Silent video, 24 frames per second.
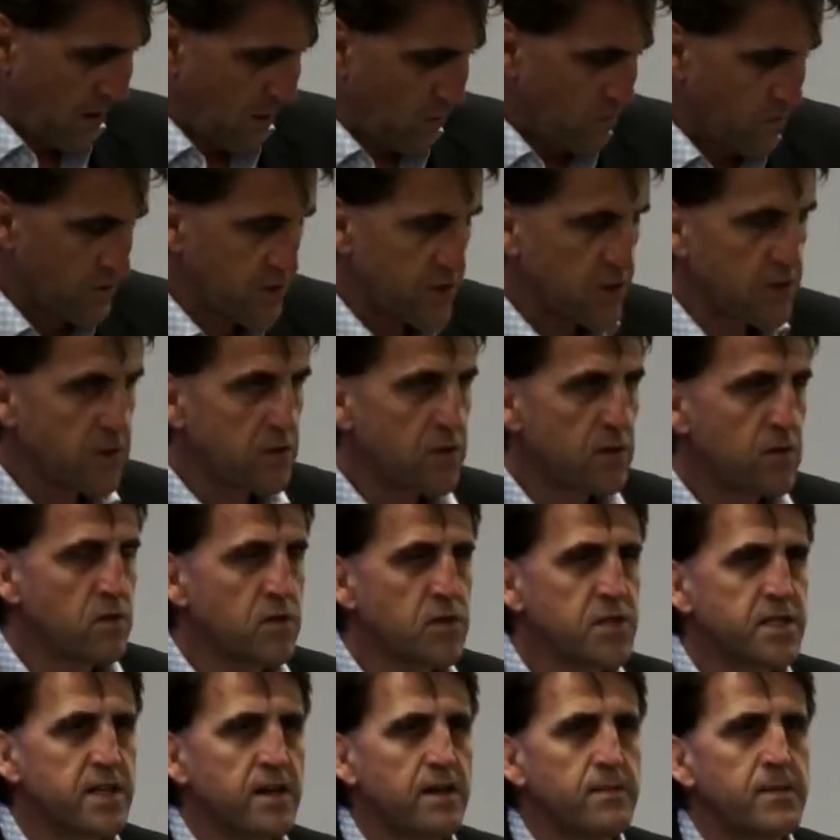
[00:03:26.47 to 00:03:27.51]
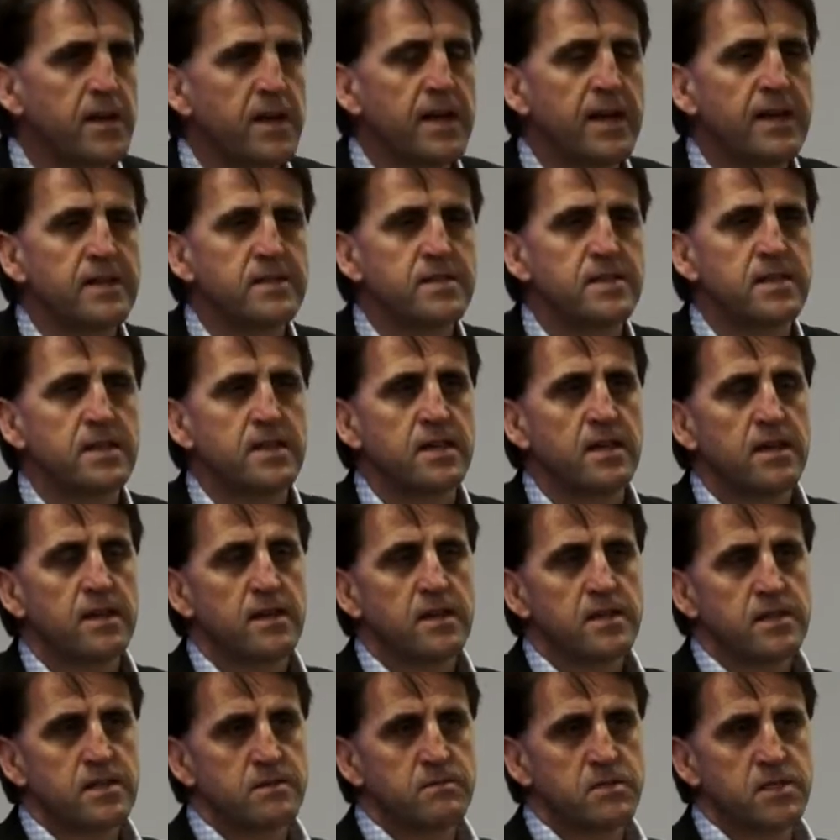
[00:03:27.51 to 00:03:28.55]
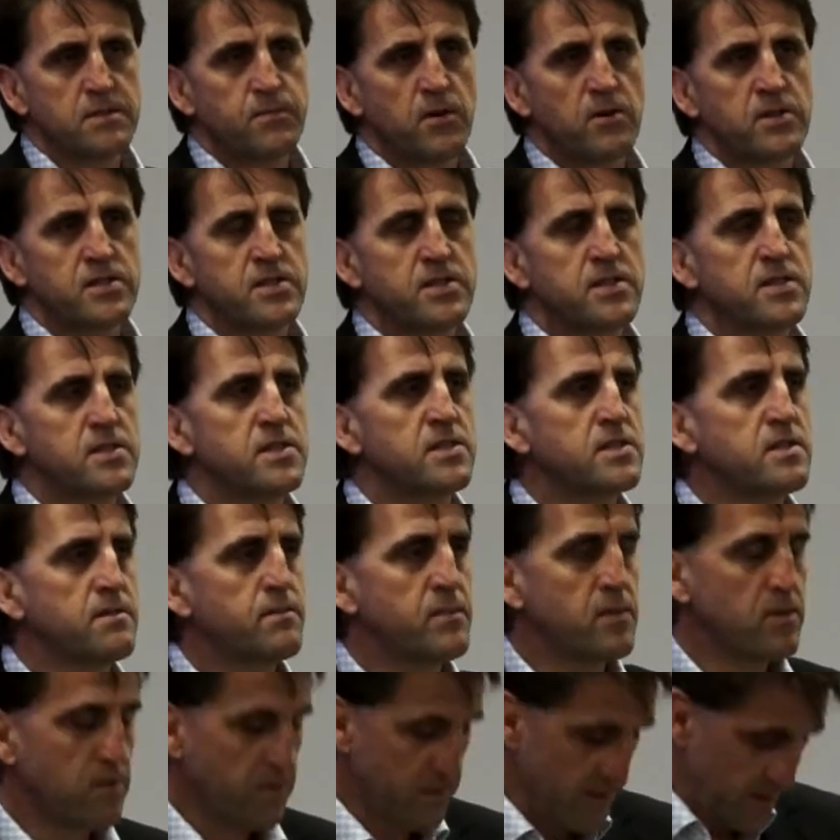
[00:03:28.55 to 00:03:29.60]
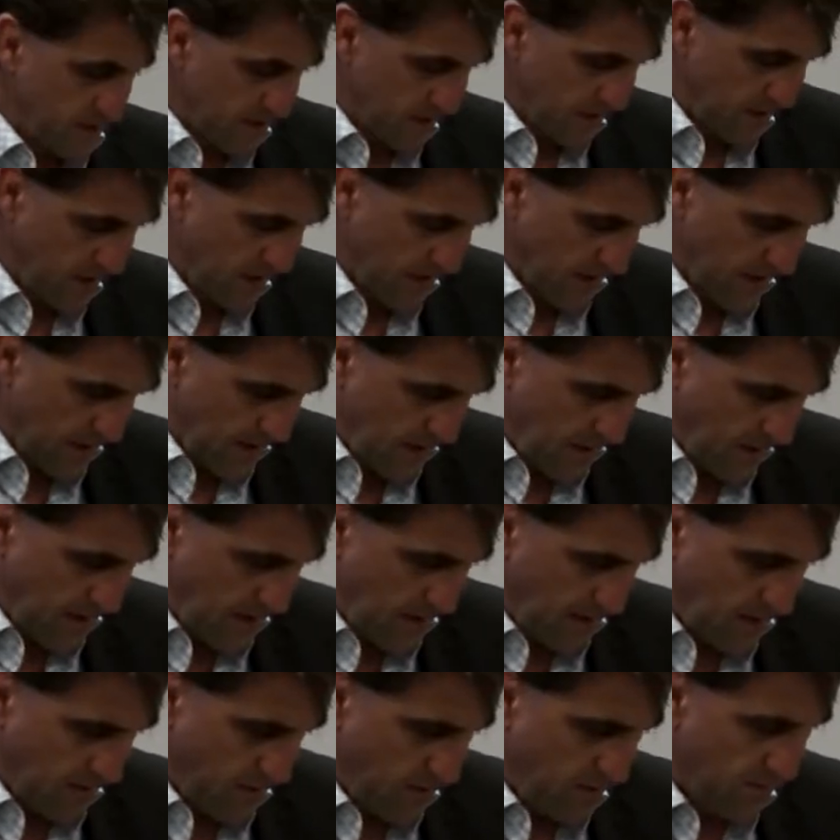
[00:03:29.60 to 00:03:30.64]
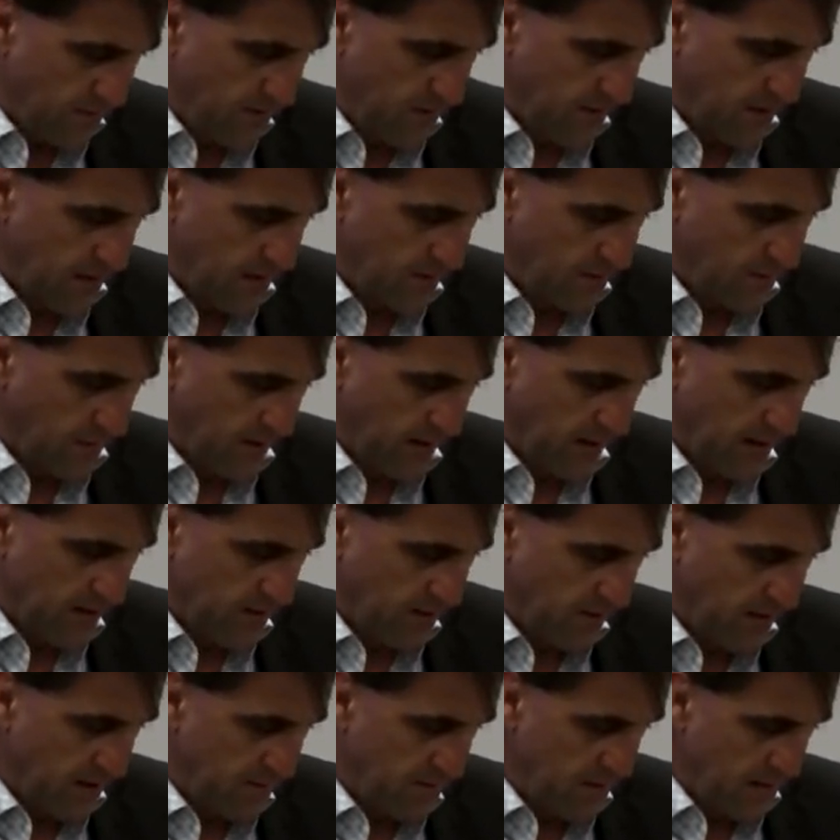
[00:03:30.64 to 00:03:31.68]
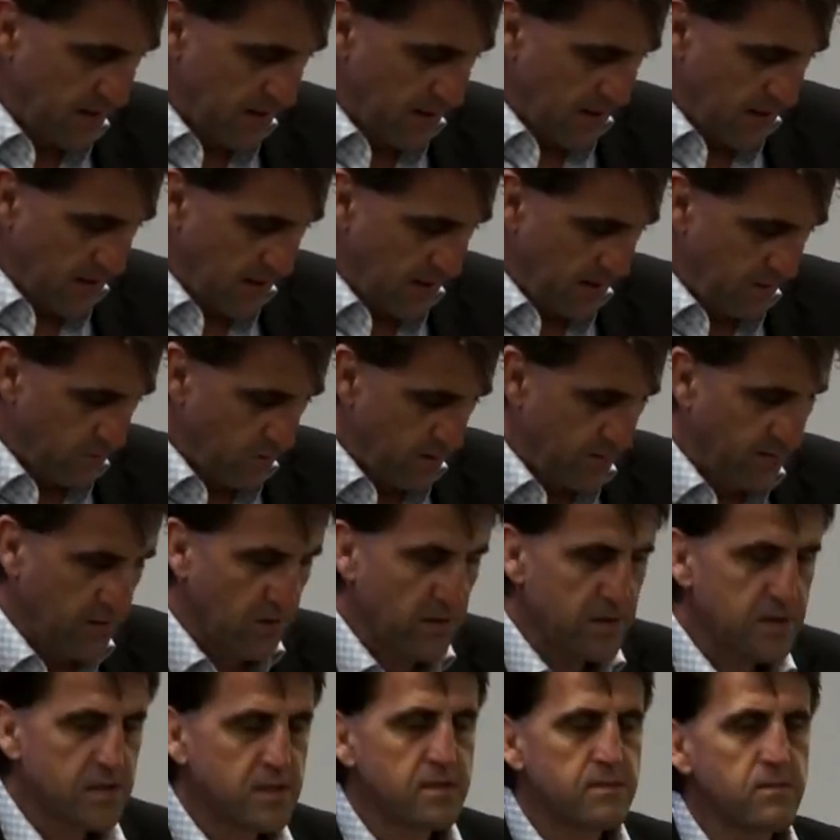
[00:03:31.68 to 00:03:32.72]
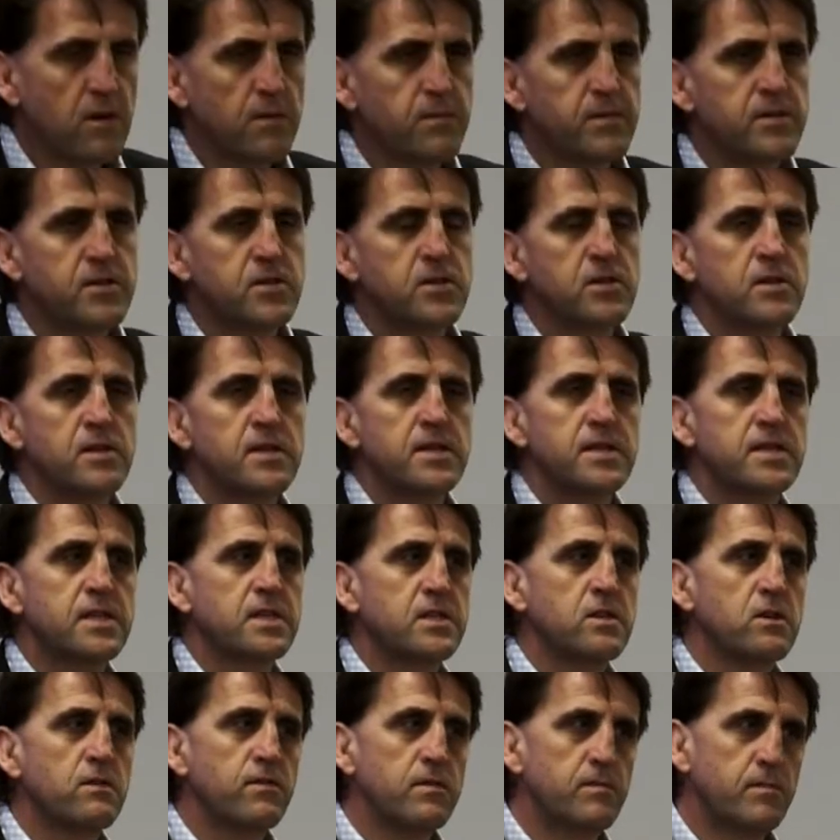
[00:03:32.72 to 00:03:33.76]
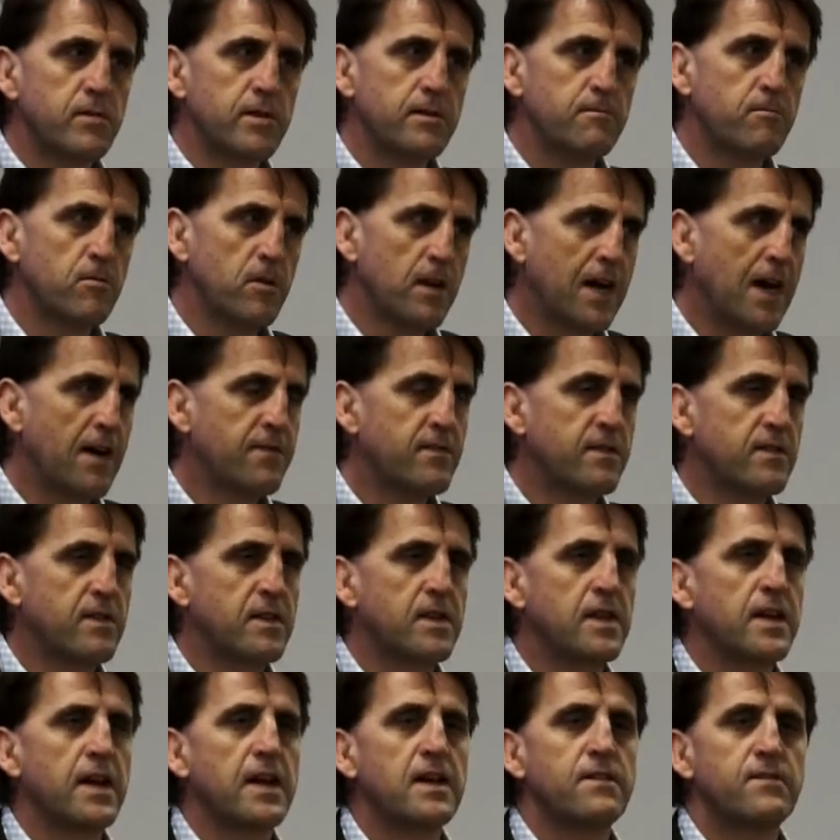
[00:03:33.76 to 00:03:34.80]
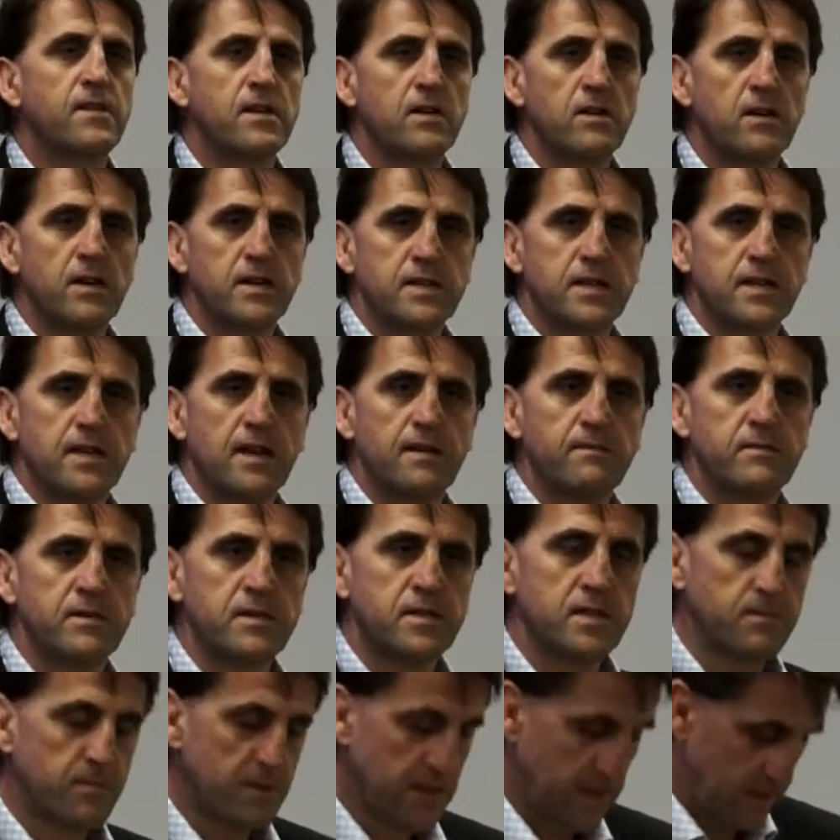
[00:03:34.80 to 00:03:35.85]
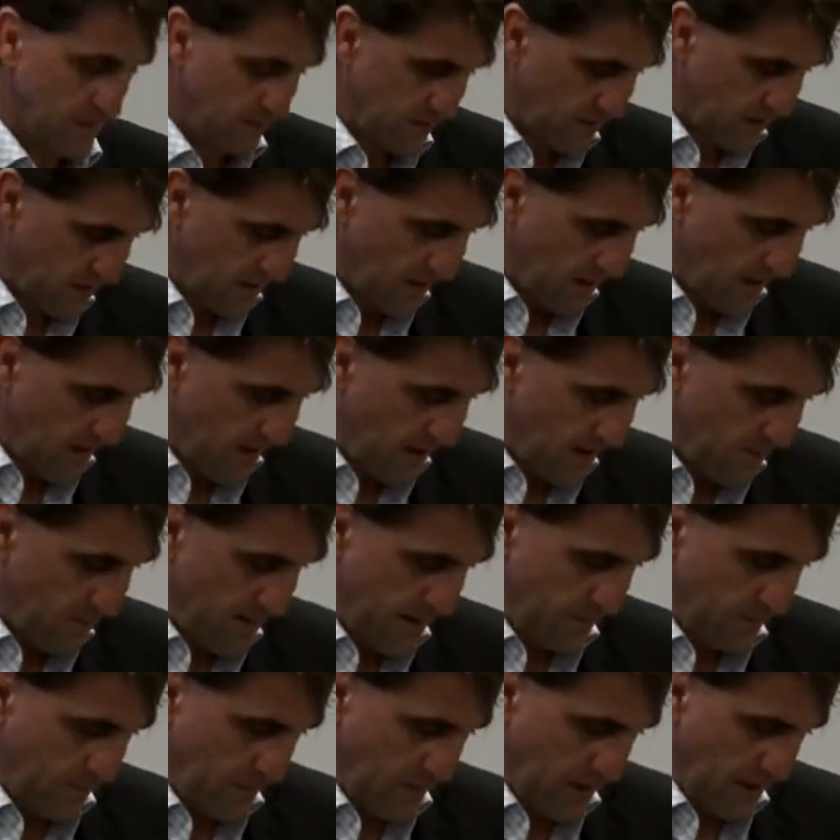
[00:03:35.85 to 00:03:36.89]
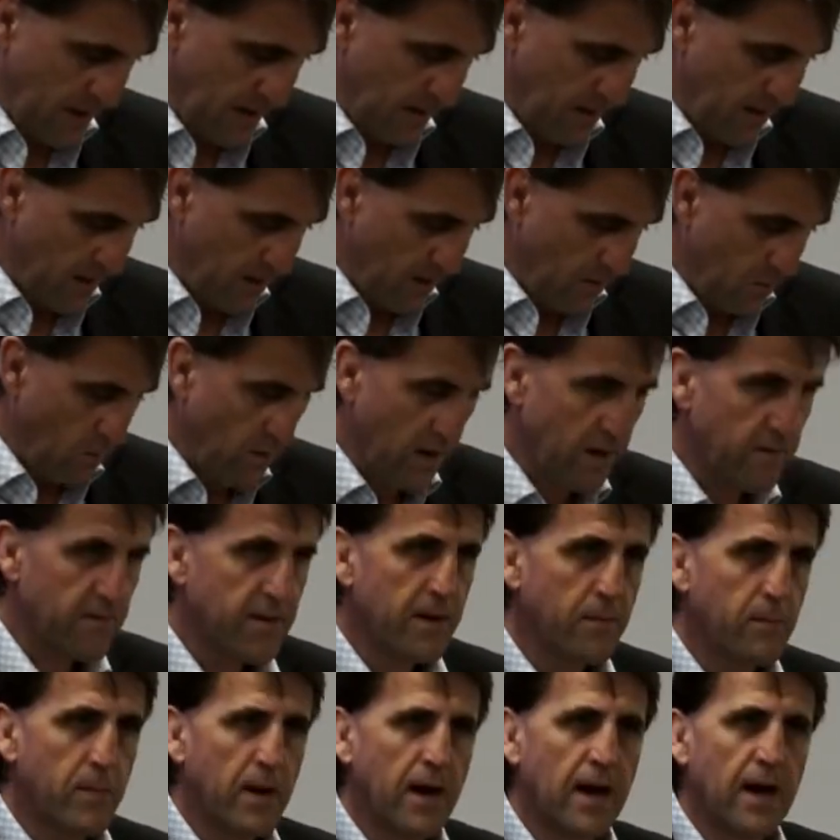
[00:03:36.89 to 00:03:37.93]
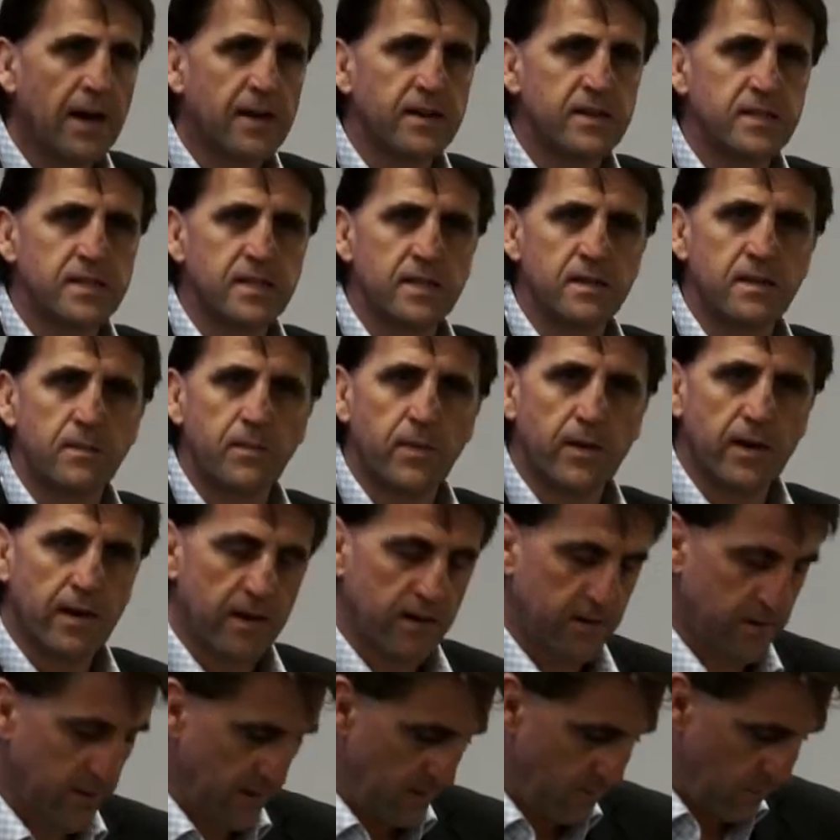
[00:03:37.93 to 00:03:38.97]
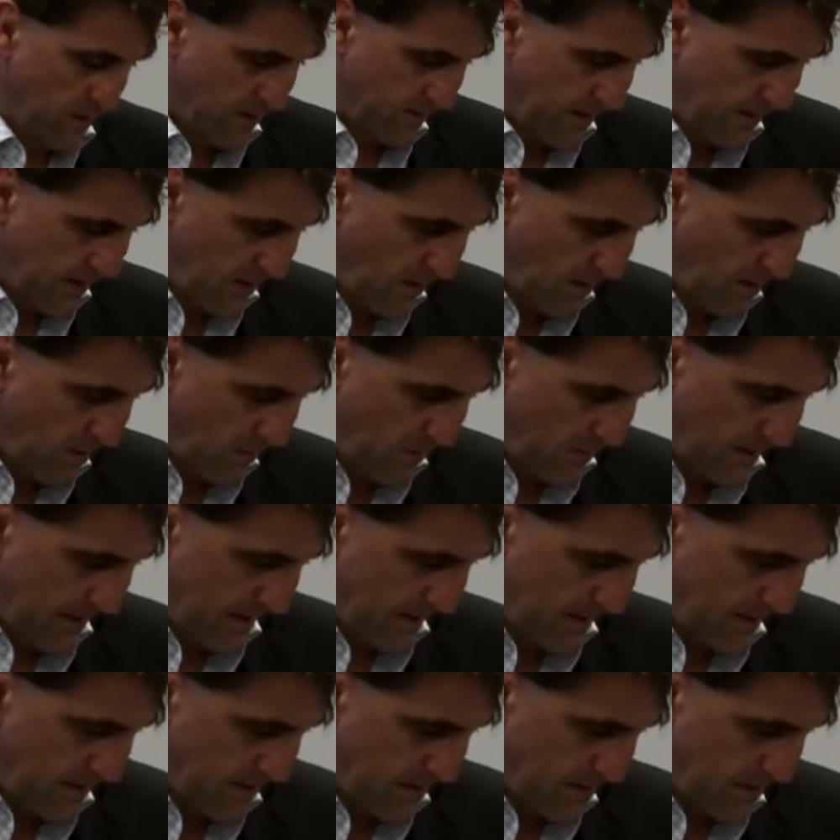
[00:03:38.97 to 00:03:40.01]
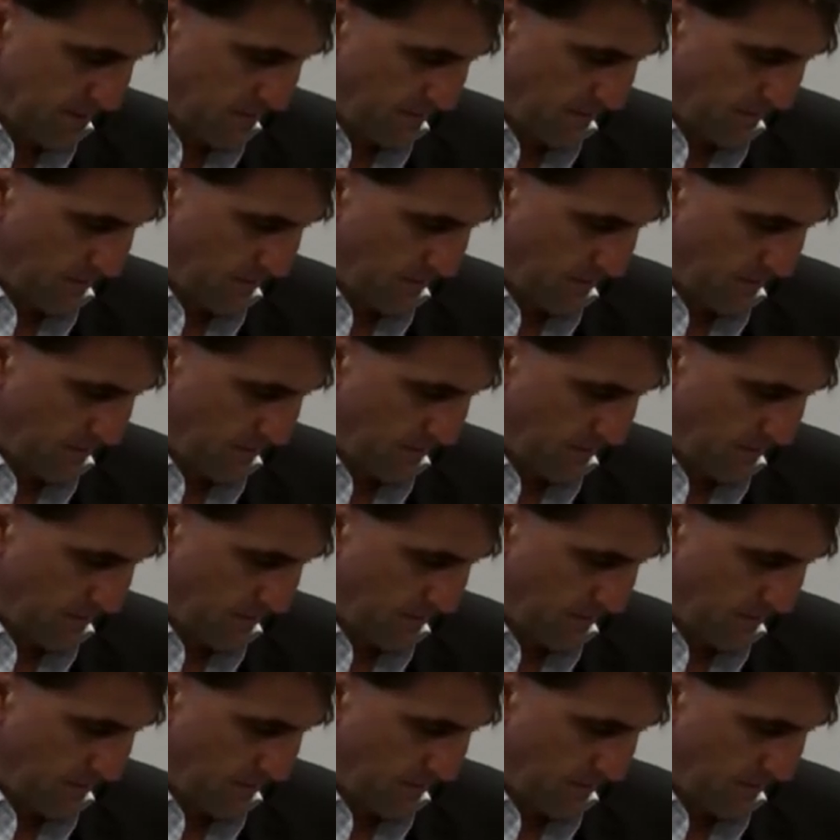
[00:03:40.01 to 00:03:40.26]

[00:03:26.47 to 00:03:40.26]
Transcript: We'll soon also be announcing some sponsors and supporters of the program, and we've got some opportunities still for people after today if you'd like to come and speak to us about being one of our partners in the program, one of our gold partners.